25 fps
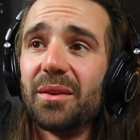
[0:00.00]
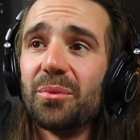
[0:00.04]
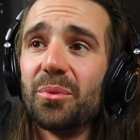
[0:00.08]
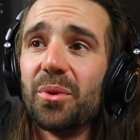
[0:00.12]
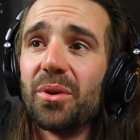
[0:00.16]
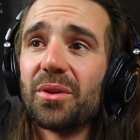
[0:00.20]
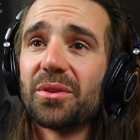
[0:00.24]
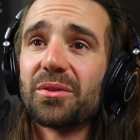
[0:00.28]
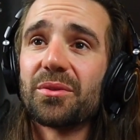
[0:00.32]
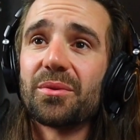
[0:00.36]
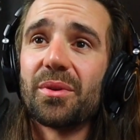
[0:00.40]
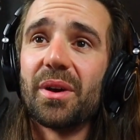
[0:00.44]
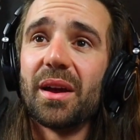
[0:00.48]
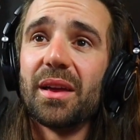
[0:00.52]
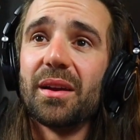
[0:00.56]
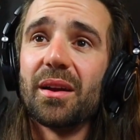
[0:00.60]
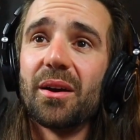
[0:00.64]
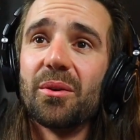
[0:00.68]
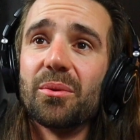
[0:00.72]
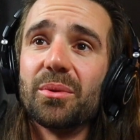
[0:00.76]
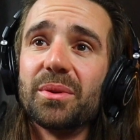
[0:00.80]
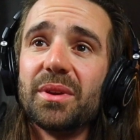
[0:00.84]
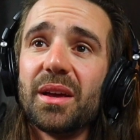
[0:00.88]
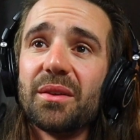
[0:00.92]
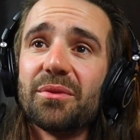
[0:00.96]
It works great. I
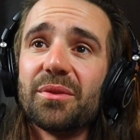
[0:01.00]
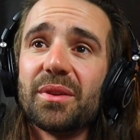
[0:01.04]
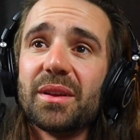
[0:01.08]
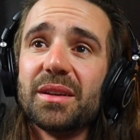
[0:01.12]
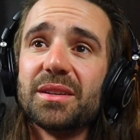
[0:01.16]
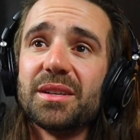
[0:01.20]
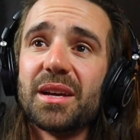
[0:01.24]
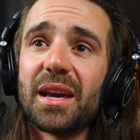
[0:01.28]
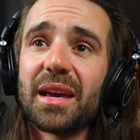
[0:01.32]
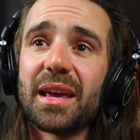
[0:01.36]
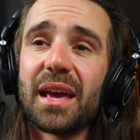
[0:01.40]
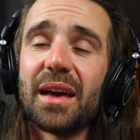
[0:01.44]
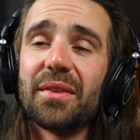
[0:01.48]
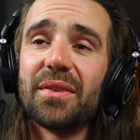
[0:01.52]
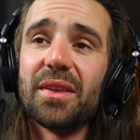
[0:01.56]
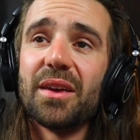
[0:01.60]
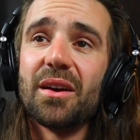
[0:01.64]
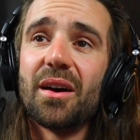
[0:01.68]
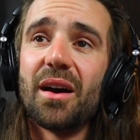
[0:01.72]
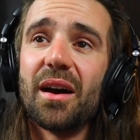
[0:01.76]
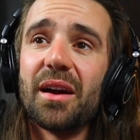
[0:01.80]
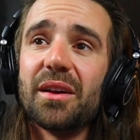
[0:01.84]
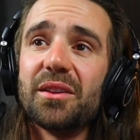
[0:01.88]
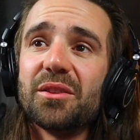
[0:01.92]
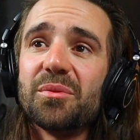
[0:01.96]
will definitely check out the
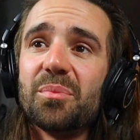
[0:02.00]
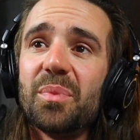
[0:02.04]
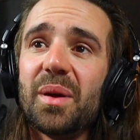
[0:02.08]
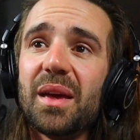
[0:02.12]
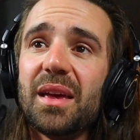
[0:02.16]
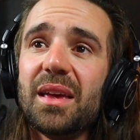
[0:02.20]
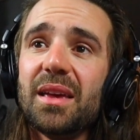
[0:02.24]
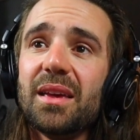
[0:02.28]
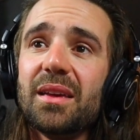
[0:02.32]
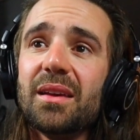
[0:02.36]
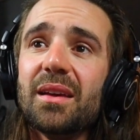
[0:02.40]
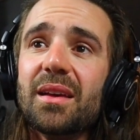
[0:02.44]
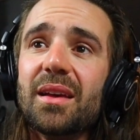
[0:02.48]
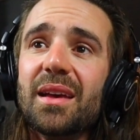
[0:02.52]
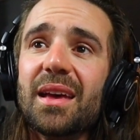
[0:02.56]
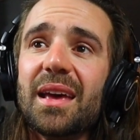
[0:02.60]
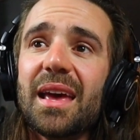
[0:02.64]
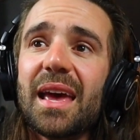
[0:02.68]
ISP.